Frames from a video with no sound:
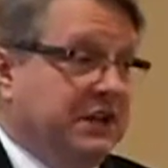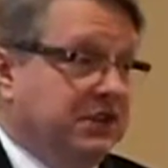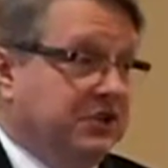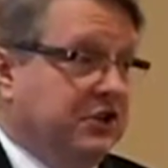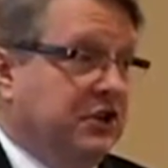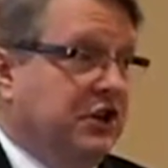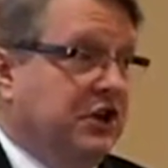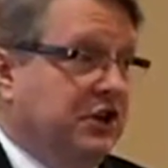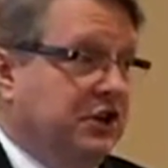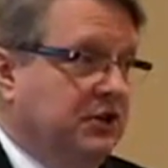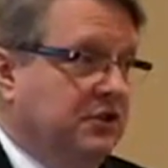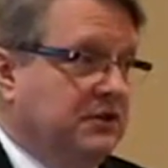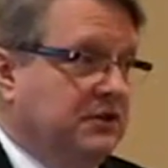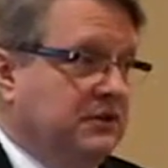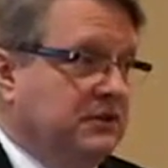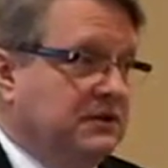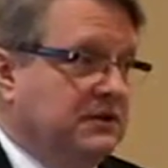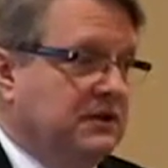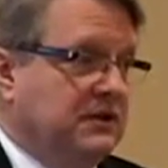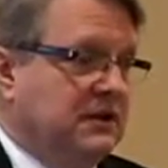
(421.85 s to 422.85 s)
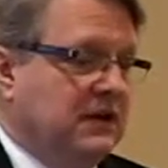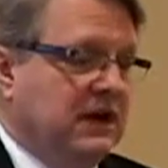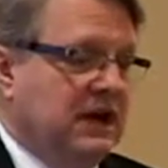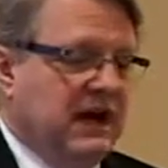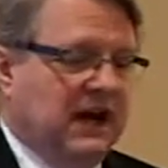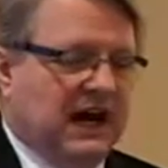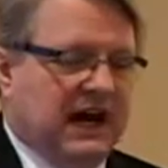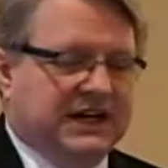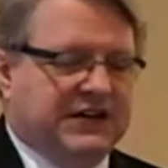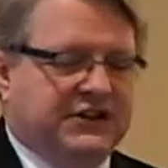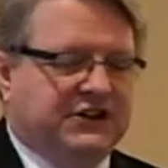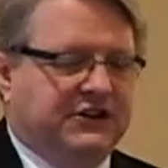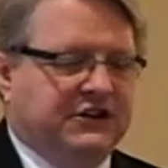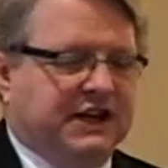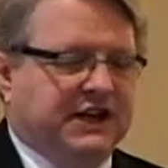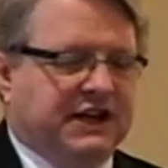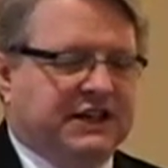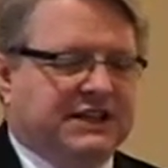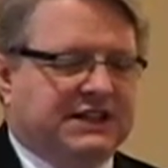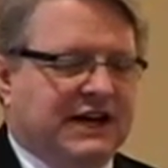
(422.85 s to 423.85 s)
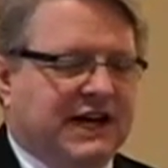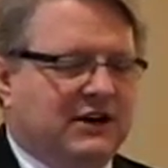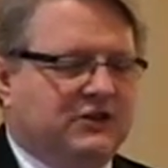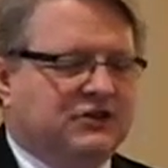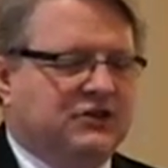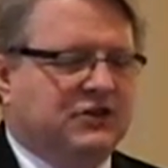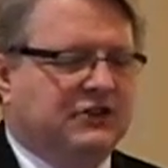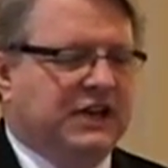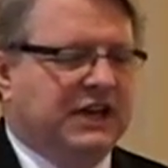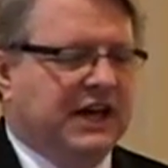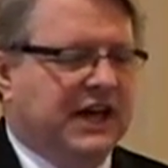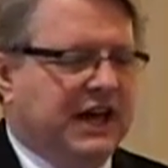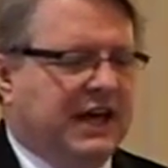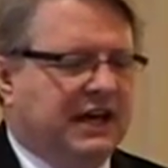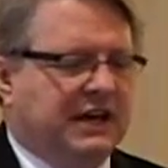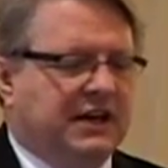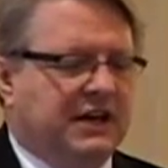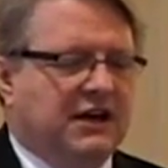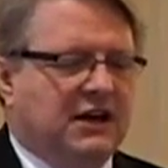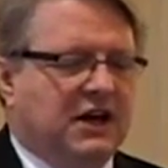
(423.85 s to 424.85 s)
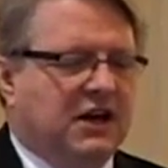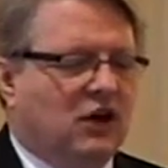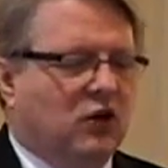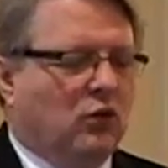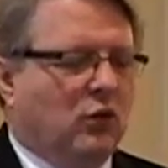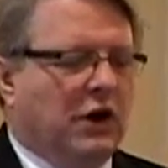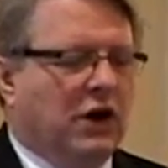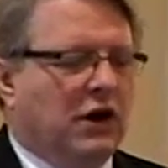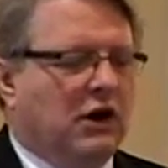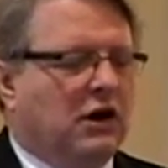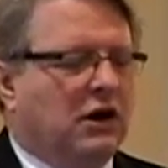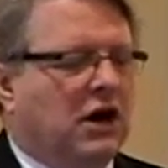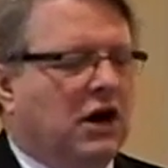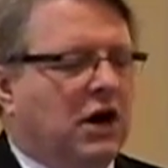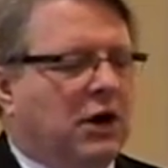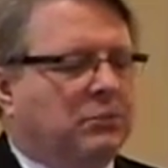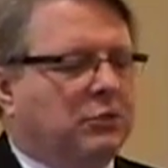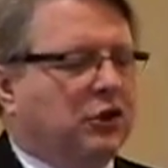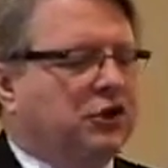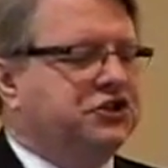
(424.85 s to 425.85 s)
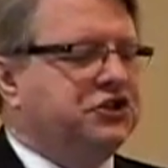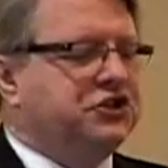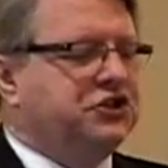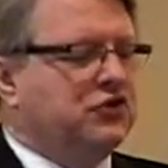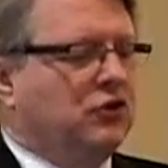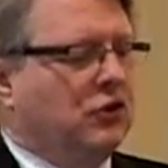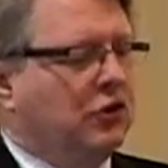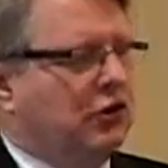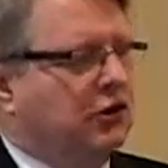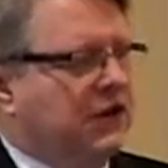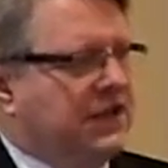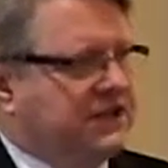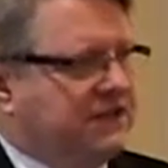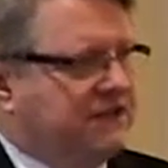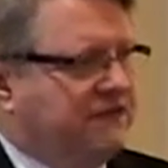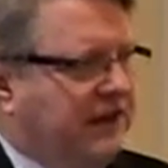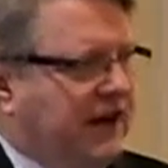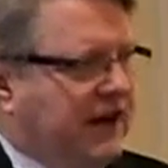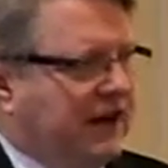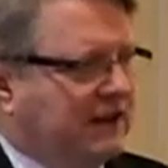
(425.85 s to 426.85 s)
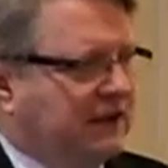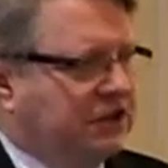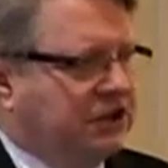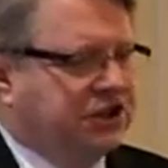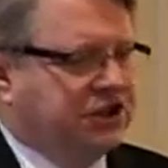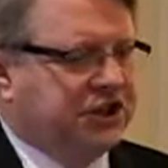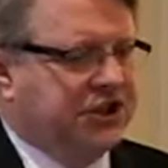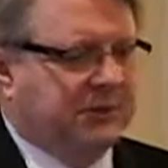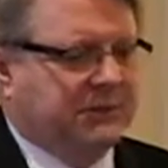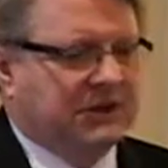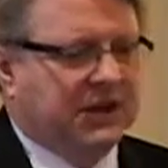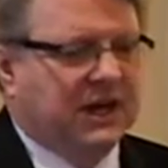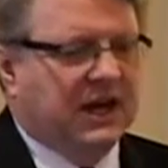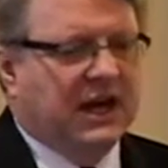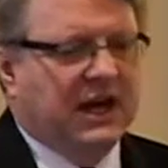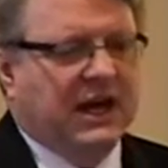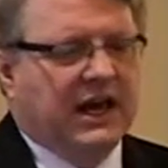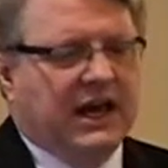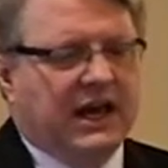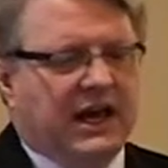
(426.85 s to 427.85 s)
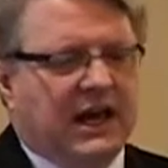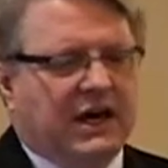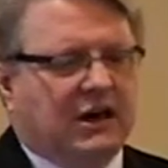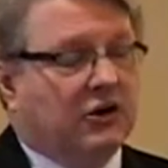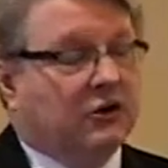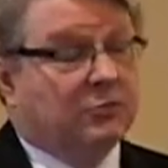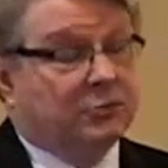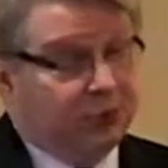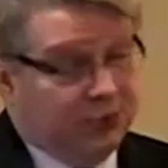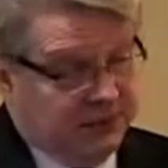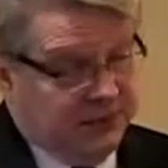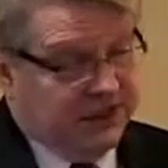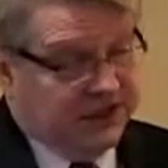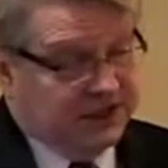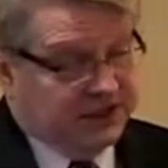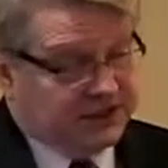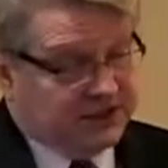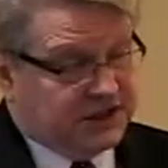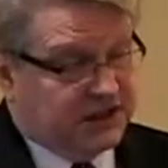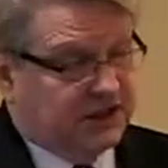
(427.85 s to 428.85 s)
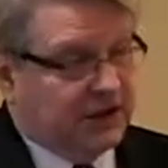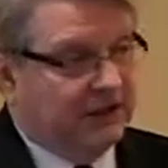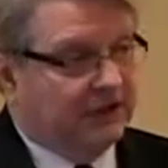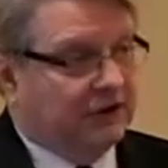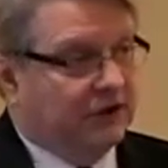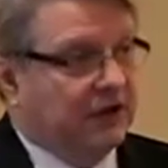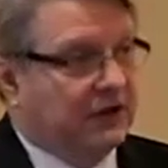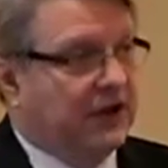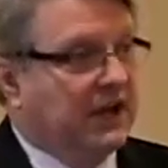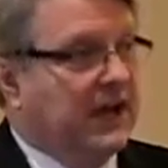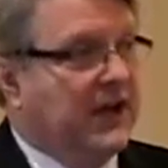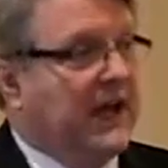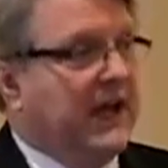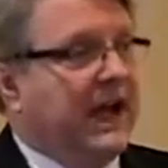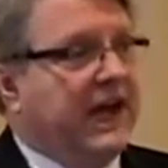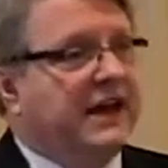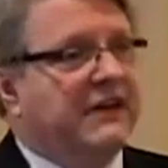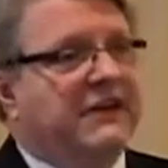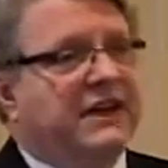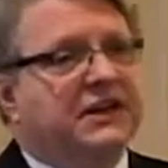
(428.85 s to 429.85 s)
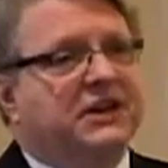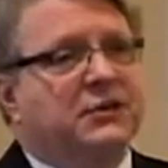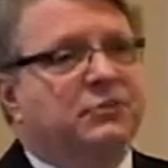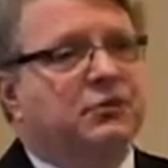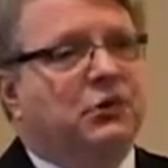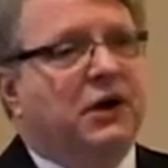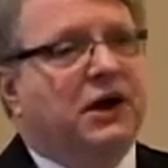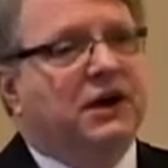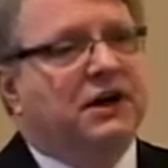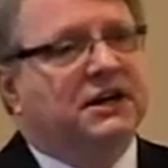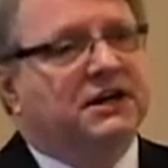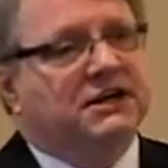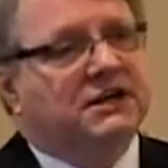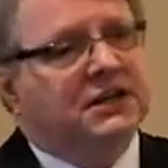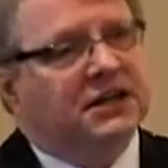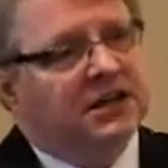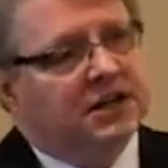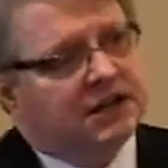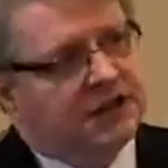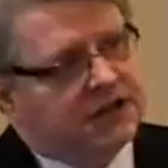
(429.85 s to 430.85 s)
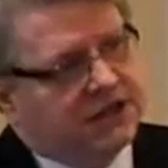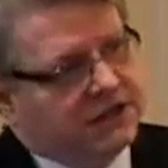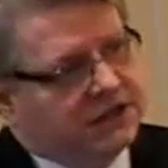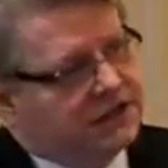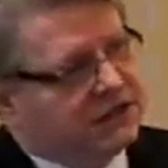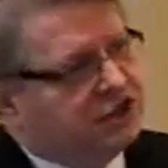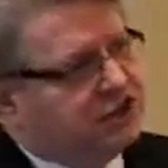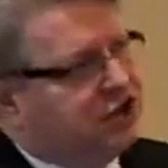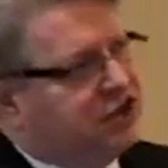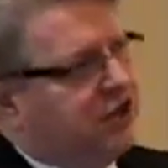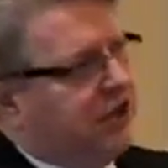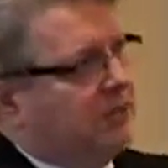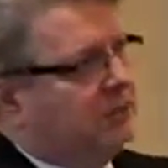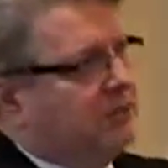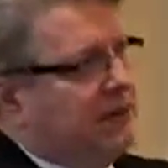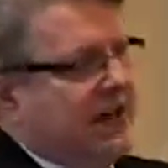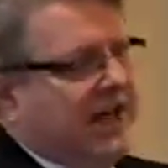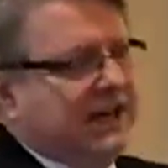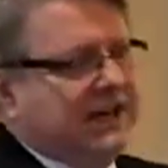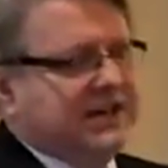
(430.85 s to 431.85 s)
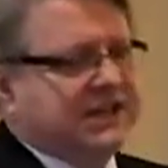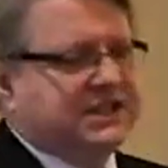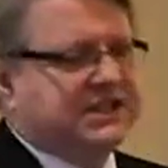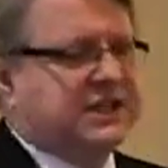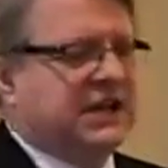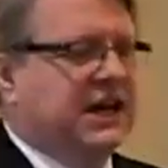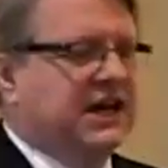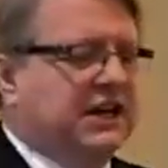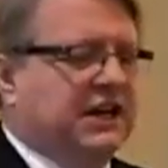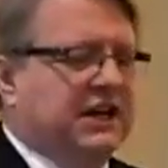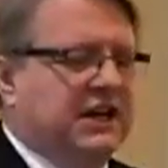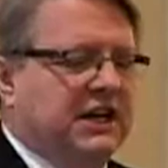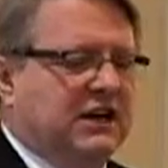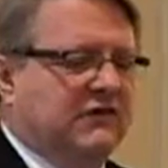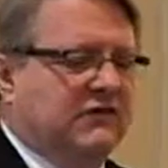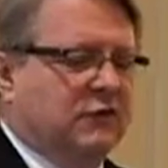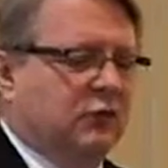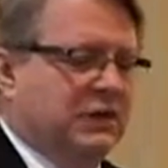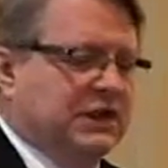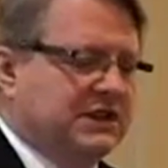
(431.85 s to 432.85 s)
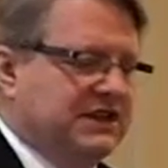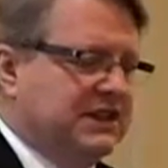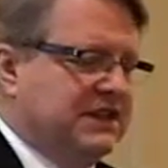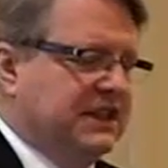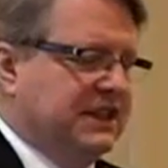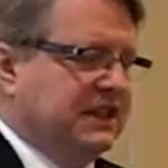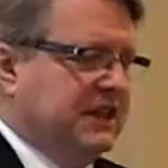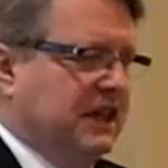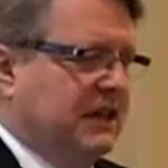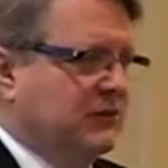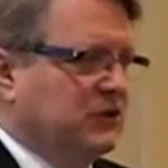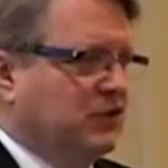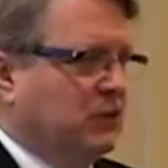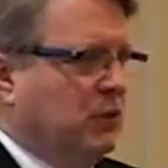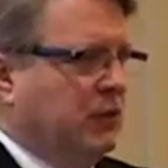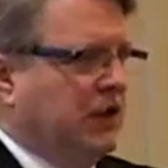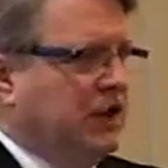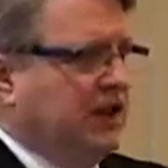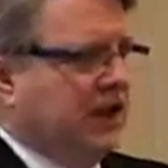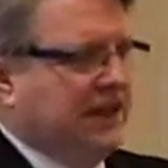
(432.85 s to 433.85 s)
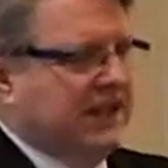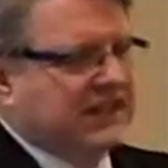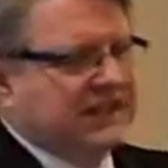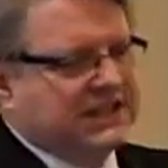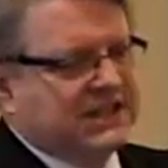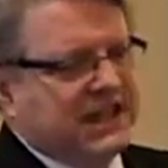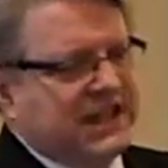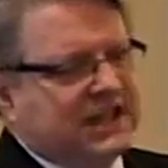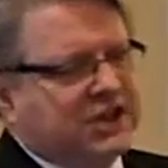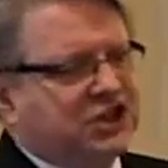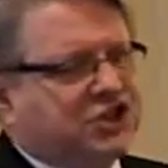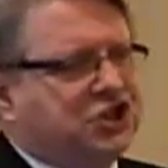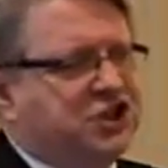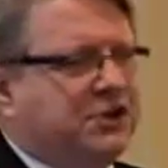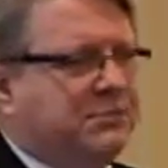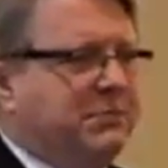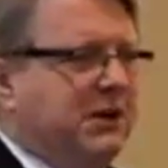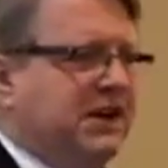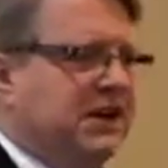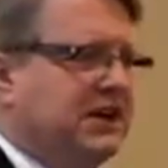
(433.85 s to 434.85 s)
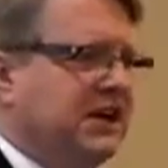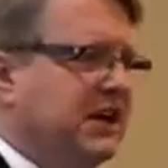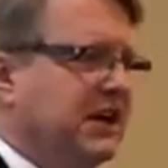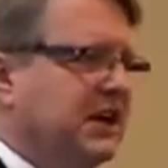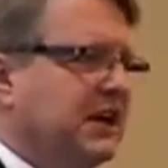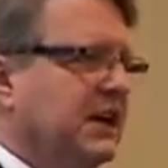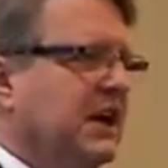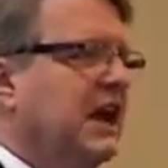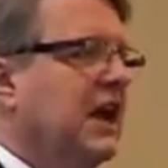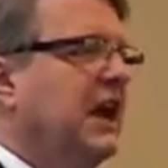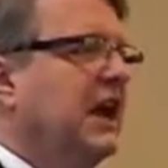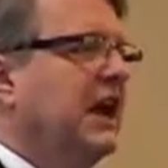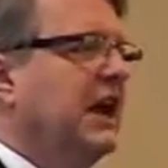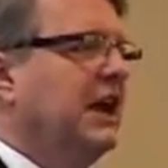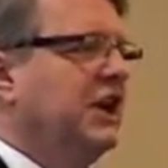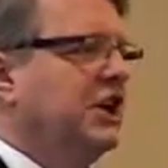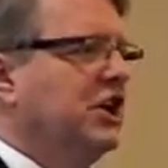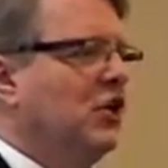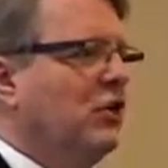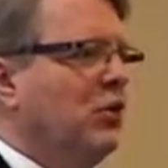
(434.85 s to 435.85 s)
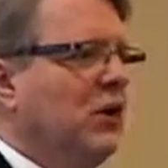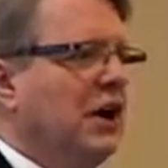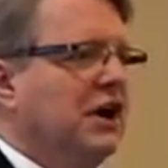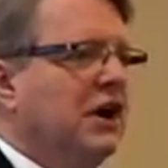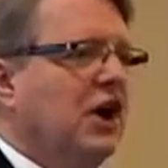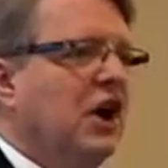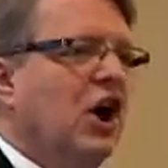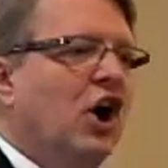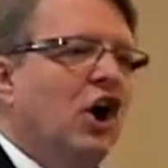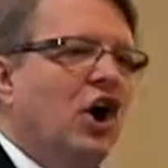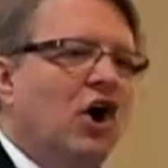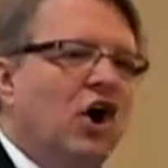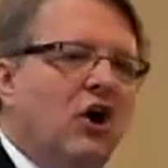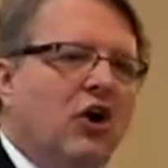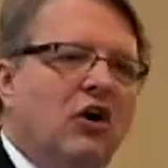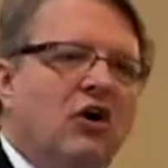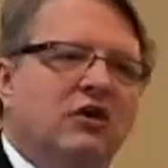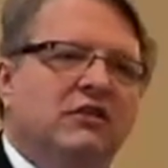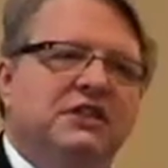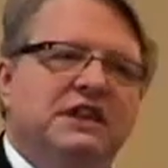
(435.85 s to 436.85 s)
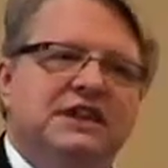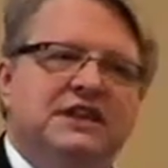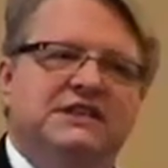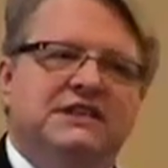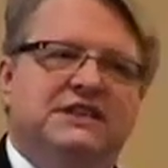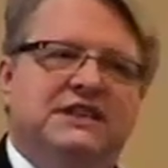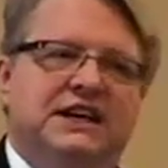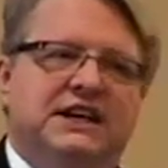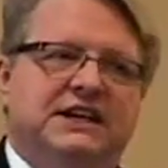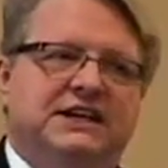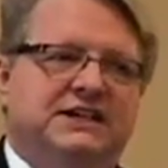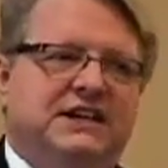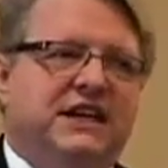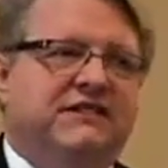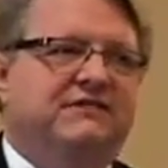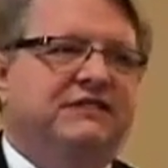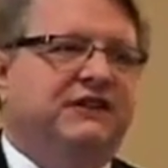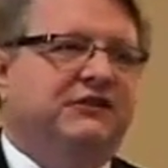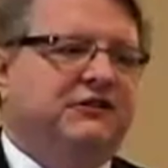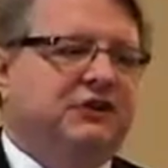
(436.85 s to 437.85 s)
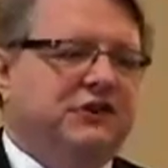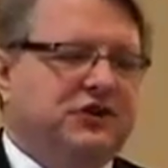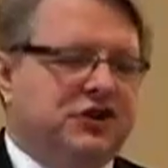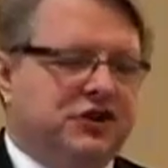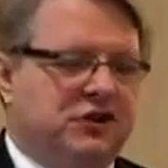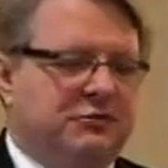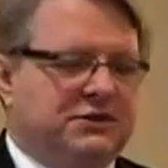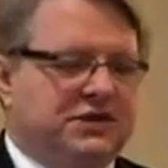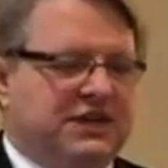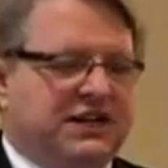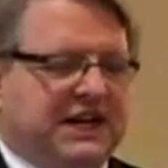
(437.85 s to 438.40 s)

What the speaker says: is going to use until you get down to the end where a purchase order is finally shipped or is delivered. And then the product is shipped, and it's got an invoice that comes with it. It's got a shipping ticket. And you know what? All these things have different terms